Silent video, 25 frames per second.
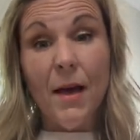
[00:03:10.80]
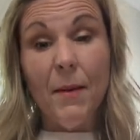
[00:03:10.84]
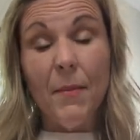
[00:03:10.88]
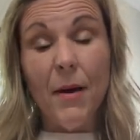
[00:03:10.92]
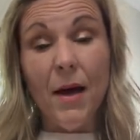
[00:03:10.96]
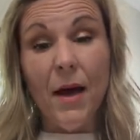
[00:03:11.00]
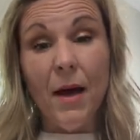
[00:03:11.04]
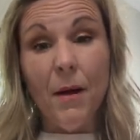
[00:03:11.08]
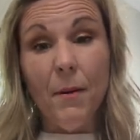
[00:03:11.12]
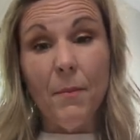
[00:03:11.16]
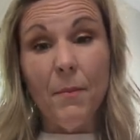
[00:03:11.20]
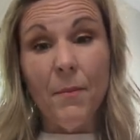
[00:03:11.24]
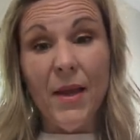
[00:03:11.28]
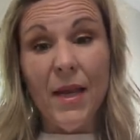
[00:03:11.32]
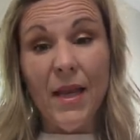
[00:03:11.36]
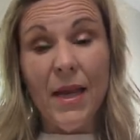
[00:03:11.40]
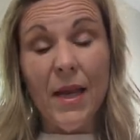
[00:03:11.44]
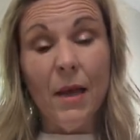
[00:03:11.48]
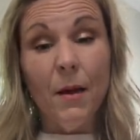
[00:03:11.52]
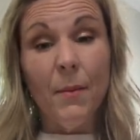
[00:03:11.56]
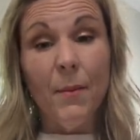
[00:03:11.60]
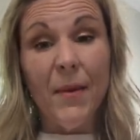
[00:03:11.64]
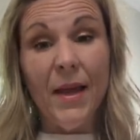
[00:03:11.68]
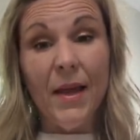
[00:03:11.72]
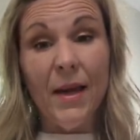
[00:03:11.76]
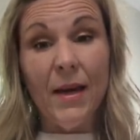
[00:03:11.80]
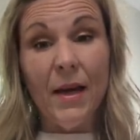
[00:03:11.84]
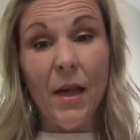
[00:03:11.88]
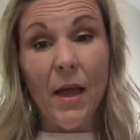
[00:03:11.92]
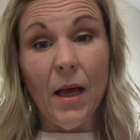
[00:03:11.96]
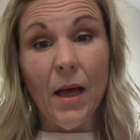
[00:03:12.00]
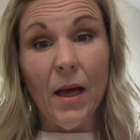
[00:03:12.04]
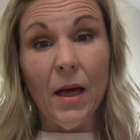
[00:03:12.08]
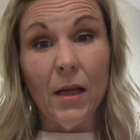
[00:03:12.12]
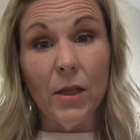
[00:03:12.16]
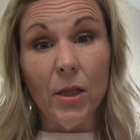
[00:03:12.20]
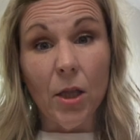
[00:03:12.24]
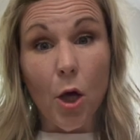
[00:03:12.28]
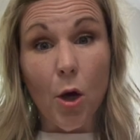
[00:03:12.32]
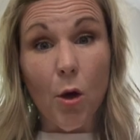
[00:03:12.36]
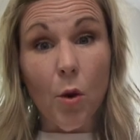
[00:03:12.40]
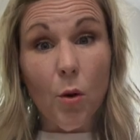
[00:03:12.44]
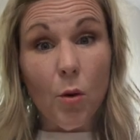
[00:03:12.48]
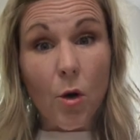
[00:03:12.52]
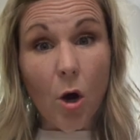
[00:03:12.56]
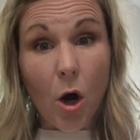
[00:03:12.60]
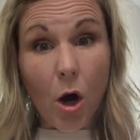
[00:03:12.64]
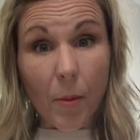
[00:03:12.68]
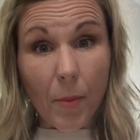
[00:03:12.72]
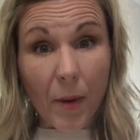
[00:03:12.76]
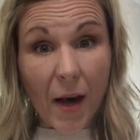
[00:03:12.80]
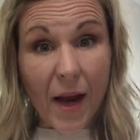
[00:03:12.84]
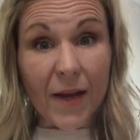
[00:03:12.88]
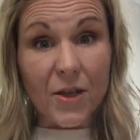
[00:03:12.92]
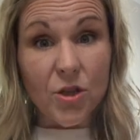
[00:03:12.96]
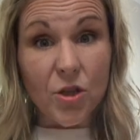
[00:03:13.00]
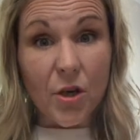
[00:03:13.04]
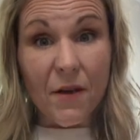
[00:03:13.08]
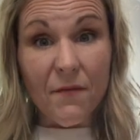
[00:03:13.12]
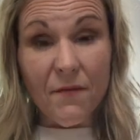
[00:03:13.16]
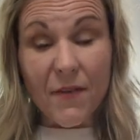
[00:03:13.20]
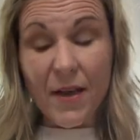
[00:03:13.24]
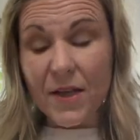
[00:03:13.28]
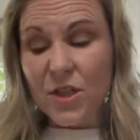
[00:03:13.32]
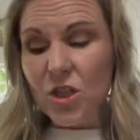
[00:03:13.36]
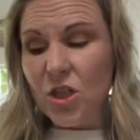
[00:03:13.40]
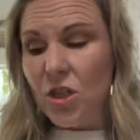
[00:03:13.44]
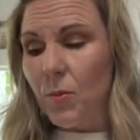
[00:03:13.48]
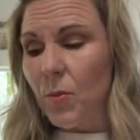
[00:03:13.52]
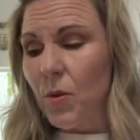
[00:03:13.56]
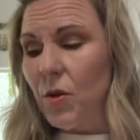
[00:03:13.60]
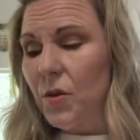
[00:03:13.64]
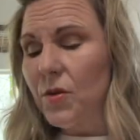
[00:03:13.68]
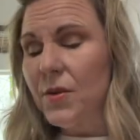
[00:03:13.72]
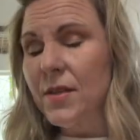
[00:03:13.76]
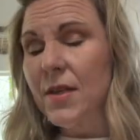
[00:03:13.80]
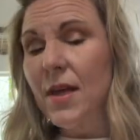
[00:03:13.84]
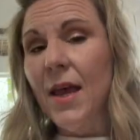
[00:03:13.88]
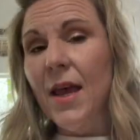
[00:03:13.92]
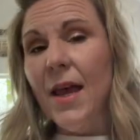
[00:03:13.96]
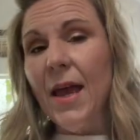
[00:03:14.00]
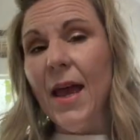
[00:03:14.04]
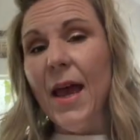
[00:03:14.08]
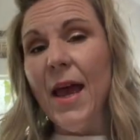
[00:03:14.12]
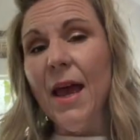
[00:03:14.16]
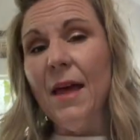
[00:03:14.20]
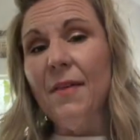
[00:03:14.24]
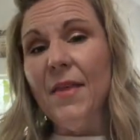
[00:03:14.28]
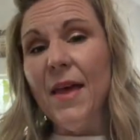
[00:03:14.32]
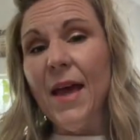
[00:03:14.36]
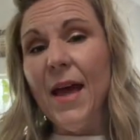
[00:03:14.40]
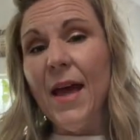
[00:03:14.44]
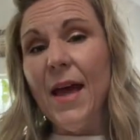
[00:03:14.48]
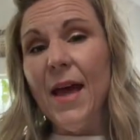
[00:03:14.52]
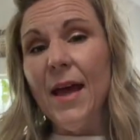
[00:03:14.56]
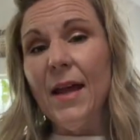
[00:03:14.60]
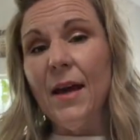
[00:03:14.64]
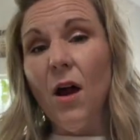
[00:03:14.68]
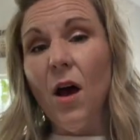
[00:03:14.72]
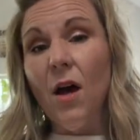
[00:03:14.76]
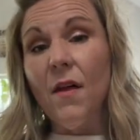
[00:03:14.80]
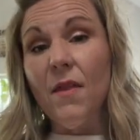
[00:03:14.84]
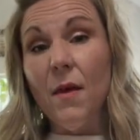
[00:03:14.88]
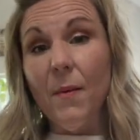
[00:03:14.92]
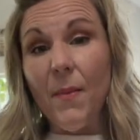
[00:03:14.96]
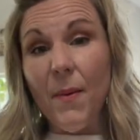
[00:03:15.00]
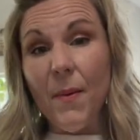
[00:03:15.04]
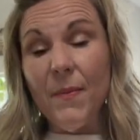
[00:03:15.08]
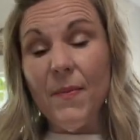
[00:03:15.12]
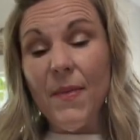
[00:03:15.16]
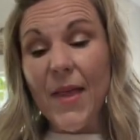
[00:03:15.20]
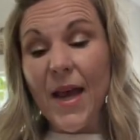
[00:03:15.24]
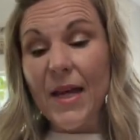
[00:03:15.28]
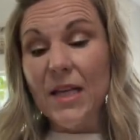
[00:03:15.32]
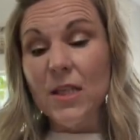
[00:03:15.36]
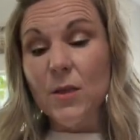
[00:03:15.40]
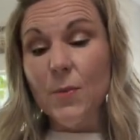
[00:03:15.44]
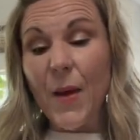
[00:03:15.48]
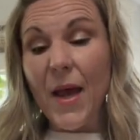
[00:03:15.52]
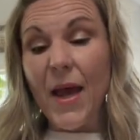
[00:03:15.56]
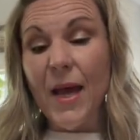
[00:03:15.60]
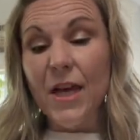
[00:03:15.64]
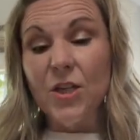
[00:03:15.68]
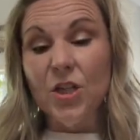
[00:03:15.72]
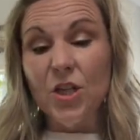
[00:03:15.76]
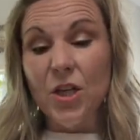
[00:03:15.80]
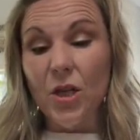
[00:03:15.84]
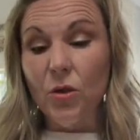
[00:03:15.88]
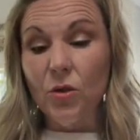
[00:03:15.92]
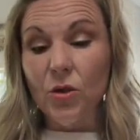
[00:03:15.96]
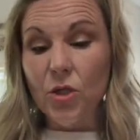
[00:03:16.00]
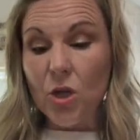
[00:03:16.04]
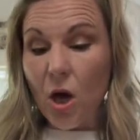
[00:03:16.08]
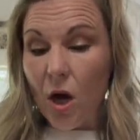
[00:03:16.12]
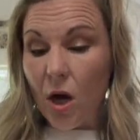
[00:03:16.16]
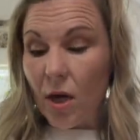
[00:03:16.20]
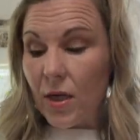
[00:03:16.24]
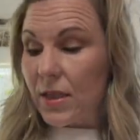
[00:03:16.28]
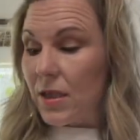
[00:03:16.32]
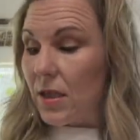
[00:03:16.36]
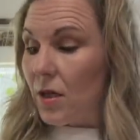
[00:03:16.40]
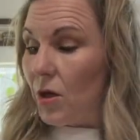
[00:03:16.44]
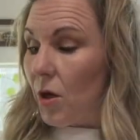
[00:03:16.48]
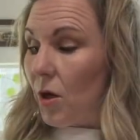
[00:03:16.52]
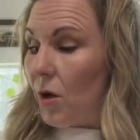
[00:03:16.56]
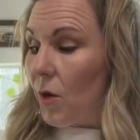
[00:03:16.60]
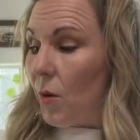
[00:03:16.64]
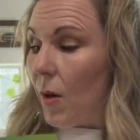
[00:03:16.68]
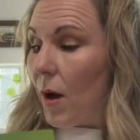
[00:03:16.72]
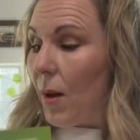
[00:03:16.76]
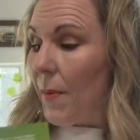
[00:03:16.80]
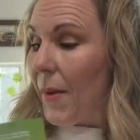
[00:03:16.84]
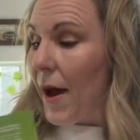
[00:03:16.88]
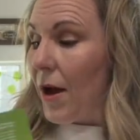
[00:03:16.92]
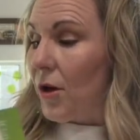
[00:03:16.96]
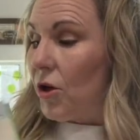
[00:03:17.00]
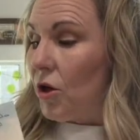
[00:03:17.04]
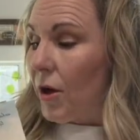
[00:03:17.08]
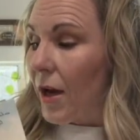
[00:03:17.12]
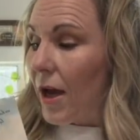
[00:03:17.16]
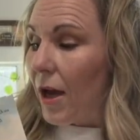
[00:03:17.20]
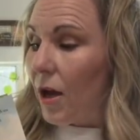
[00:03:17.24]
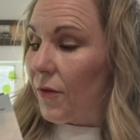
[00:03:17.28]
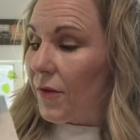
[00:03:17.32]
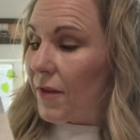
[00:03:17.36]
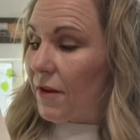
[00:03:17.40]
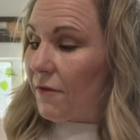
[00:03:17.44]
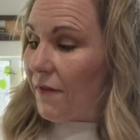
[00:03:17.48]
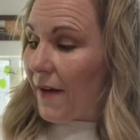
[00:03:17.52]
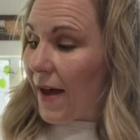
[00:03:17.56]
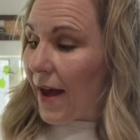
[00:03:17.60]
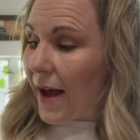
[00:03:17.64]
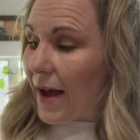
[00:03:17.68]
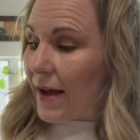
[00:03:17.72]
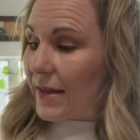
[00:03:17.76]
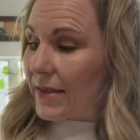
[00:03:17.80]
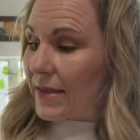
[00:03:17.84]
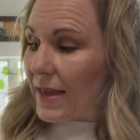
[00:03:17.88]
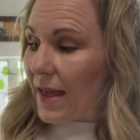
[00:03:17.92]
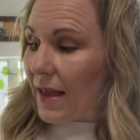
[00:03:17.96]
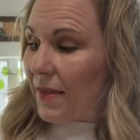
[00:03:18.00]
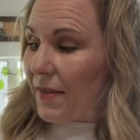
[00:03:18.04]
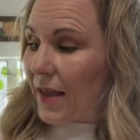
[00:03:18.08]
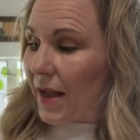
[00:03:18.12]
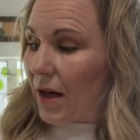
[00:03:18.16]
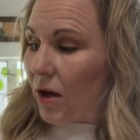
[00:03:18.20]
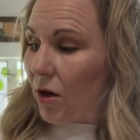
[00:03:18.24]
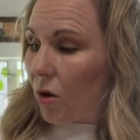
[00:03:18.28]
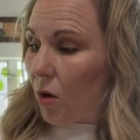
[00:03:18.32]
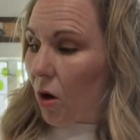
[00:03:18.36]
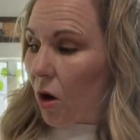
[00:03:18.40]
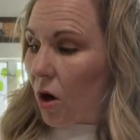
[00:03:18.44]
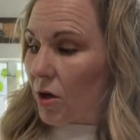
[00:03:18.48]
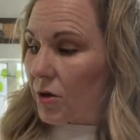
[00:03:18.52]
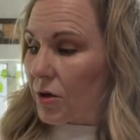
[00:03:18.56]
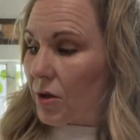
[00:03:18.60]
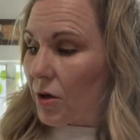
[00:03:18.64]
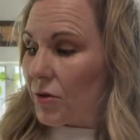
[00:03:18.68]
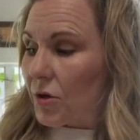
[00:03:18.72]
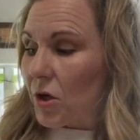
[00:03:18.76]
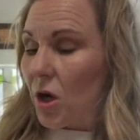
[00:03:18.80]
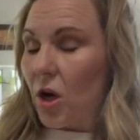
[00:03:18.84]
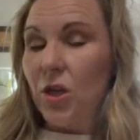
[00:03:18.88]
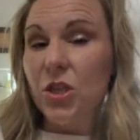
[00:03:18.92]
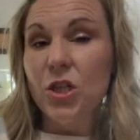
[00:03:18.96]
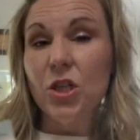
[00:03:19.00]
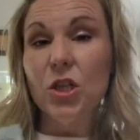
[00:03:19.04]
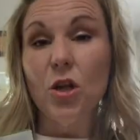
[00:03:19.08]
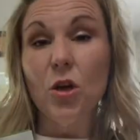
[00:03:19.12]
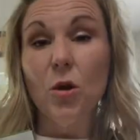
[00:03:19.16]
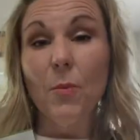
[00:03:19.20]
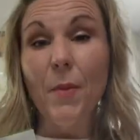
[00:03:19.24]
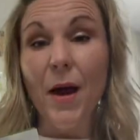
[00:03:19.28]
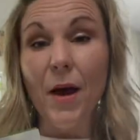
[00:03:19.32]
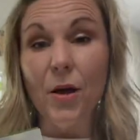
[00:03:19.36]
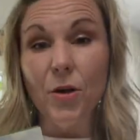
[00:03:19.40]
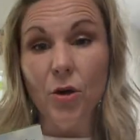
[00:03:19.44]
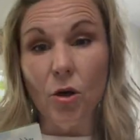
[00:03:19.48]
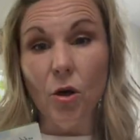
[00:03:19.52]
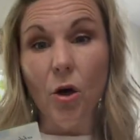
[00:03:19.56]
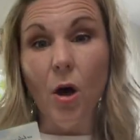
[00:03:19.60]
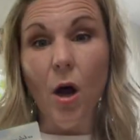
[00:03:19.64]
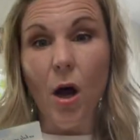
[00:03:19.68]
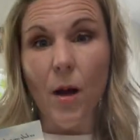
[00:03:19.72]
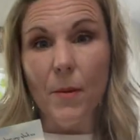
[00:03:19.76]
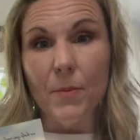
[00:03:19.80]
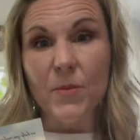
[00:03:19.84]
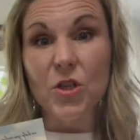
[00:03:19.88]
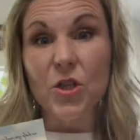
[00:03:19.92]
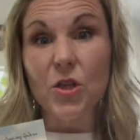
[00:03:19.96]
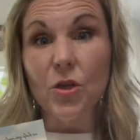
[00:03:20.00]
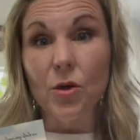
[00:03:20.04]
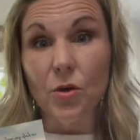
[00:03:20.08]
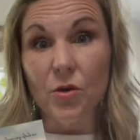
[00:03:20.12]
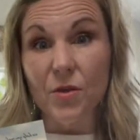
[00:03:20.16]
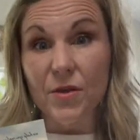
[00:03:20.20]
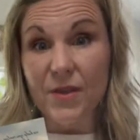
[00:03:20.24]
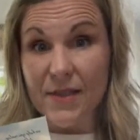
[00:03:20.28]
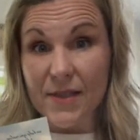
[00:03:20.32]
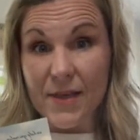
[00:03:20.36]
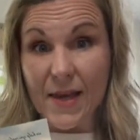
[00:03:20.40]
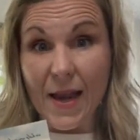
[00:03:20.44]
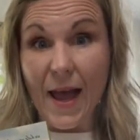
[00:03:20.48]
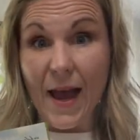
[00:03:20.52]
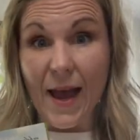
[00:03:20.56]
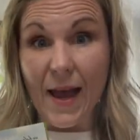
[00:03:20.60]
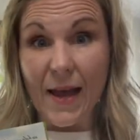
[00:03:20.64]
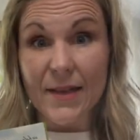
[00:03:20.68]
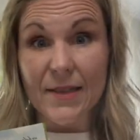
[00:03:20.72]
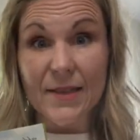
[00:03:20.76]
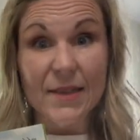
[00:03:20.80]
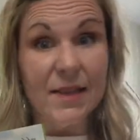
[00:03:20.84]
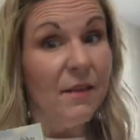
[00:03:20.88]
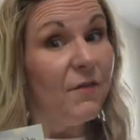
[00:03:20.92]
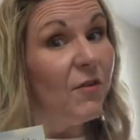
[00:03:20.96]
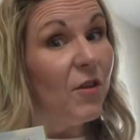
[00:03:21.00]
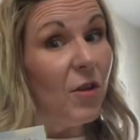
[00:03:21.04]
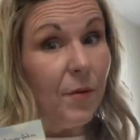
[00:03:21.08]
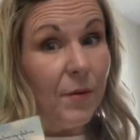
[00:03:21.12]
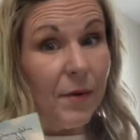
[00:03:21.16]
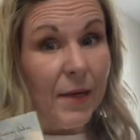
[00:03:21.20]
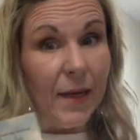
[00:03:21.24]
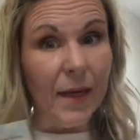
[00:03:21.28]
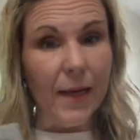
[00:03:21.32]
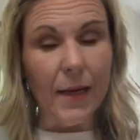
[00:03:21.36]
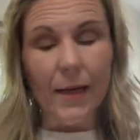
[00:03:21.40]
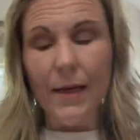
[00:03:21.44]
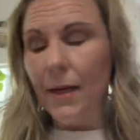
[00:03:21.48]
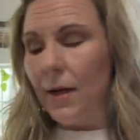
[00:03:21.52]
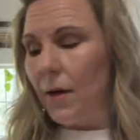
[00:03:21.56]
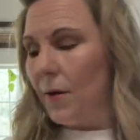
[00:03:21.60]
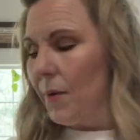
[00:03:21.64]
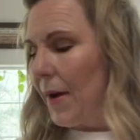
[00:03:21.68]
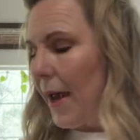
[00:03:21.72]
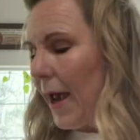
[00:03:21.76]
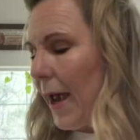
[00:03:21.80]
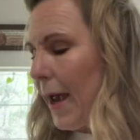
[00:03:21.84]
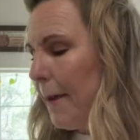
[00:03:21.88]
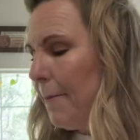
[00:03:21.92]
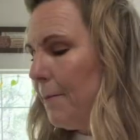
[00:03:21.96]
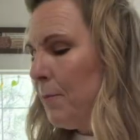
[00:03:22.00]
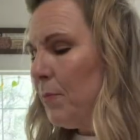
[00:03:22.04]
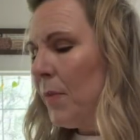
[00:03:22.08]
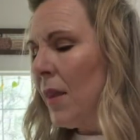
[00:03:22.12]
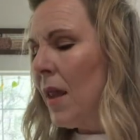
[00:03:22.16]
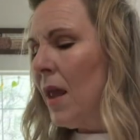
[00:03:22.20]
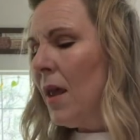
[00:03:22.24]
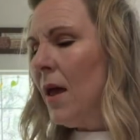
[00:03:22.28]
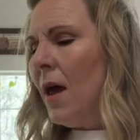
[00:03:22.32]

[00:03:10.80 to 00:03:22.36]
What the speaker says: medium, and low carbohydrate vegetables. And then on the next page, it'll talk to you about your healthy fats, and then it'll also talk to you about your optional snacks if you need, okay?